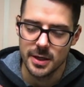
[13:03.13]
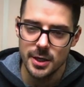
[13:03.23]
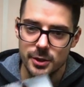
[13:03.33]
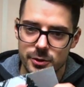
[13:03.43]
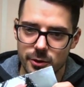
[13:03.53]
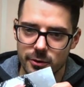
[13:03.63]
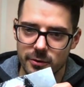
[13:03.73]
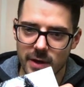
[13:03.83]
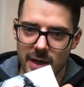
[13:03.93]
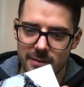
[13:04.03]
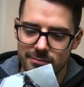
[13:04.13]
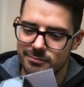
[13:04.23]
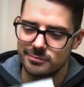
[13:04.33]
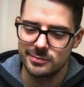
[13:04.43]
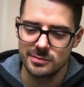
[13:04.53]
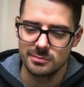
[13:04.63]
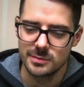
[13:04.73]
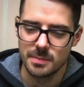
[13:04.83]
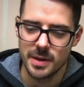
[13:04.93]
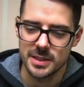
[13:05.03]
So you got the
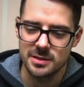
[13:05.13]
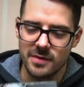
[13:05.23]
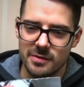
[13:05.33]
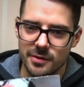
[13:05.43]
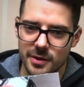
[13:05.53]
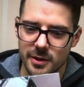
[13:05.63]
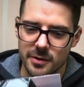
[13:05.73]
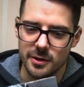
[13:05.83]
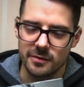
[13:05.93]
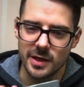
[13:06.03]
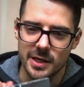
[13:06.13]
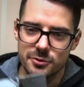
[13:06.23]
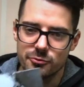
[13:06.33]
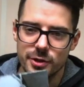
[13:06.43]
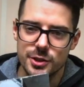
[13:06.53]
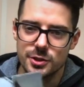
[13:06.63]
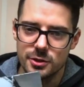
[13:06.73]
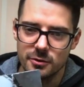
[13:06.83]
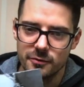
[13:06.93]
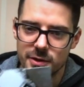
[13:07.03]
best of everything on there. You've got a nice rigid
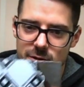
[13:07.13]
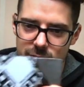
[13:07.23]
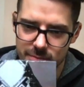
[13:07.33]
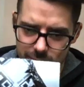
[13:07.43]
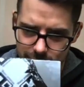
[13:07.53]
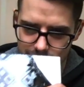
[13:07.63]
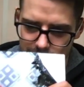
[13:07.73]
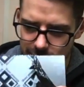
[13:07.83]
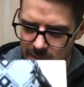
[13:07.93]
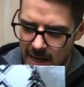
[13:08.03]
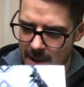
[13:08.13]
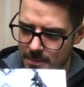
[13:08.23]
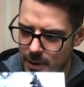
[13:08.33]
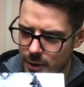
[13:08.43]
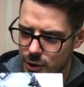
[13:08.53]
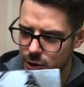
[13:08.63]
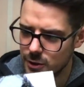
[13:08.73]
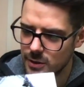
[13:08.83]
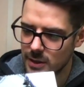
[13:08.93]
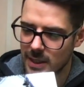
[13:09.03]
surface, can't
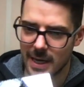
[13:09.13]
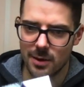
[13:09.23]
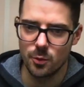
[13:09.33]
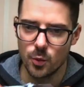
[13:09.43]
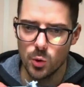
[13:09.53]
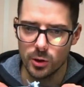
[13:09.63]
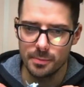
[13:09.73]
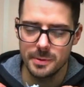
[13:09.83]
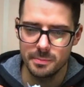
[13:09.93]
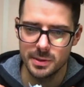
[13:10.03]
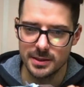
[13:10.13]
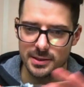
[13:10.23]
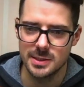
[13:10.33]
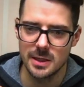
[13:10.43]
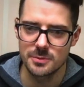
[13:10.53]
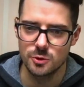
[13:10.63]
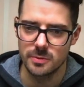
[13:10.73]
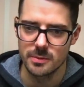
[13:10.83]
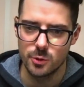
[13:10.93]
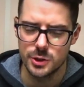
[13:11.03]
puncture, it can't warp because it's not
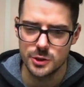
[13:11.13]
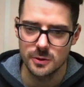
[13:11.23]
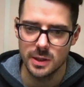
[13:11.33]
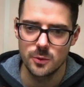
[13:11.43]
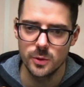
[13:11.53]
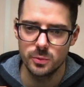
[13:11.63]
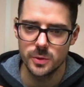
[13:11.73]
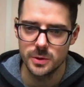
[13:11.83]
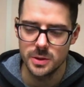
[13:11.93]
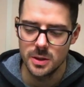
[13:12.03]
absorbing moisture like wood would.